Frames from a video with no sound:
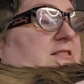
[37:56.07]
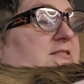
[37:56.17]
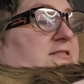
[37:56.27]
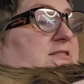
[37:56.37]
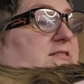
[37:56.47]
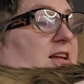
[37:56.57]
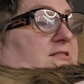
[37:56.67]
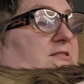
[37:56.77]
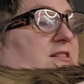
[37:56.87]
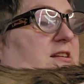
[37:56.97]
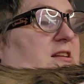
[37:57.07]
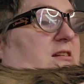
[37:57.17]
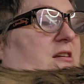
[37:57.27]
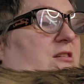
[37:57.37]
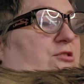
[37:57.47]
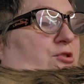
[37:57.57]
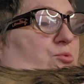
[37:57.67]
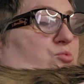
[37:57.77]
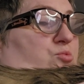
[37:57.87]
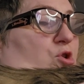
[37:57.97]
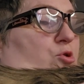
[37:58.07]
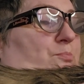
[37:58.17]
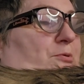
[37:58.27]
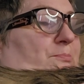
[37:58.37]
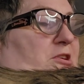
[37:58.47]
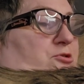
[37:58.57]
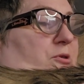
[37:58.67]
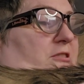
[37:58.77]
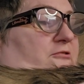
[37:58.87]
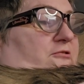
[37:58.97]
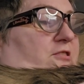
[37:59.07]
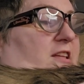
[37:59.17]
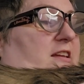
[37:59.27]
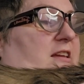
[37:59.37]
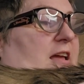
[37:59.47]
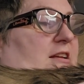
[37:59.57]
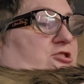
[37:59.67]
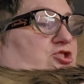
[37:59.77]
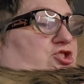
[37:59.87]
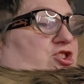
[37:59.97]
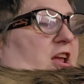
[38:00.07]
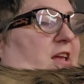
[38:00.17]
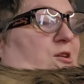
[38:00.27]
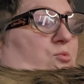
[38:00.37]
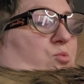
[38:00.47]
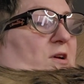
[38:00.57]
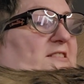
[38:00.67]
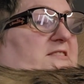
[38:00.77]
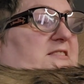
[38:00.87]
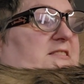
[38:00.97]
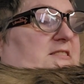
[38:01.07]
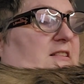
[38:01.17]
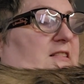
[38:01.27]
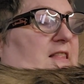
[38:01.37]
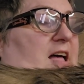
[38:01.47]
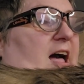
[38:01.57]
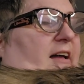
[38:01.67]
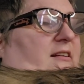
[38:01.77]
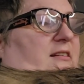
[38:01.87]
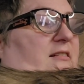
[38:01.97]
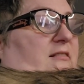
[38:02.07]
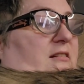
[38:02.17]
Suddenly, the rope between Flick and Shea went slack,